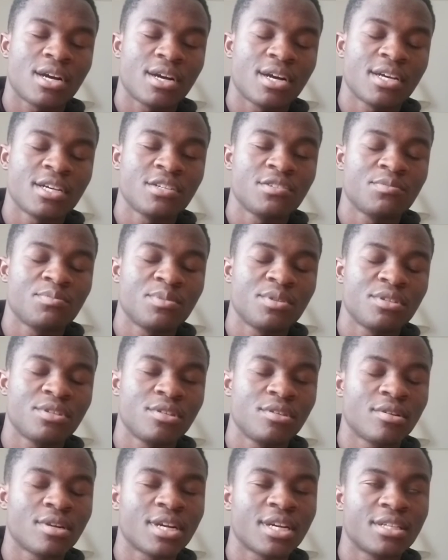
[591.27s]
I have been
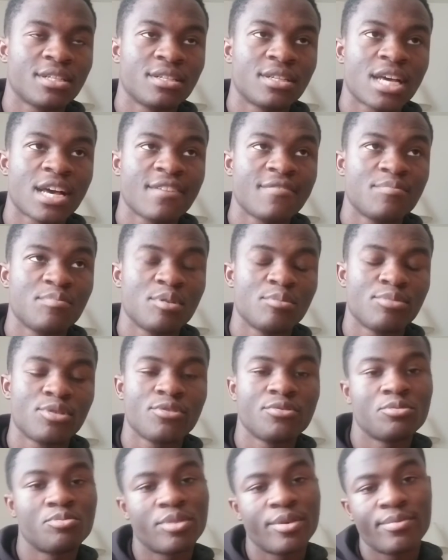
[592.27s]
grinding, I have been
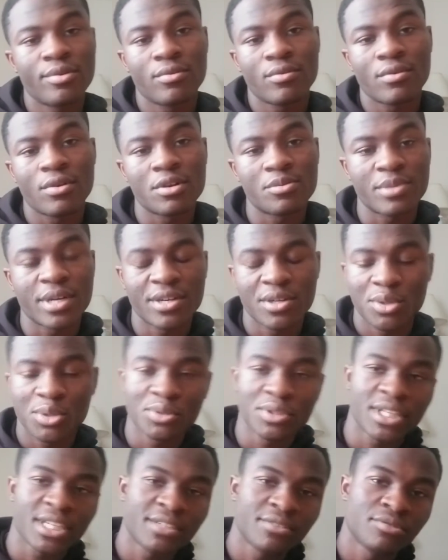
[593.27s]
proving people wrong my
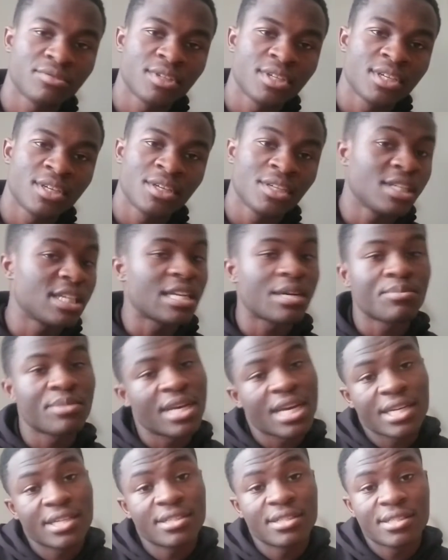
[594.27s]
whole life, and I'm
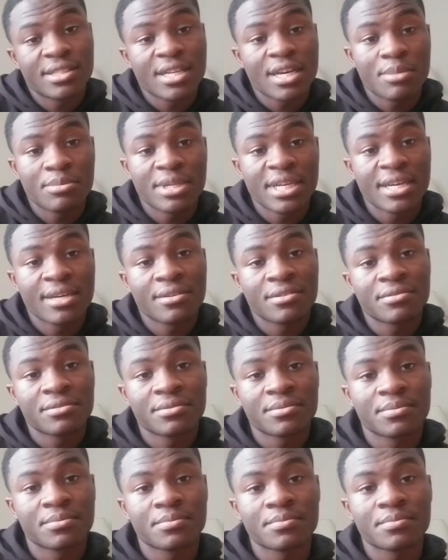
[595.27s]
not gonna stop now.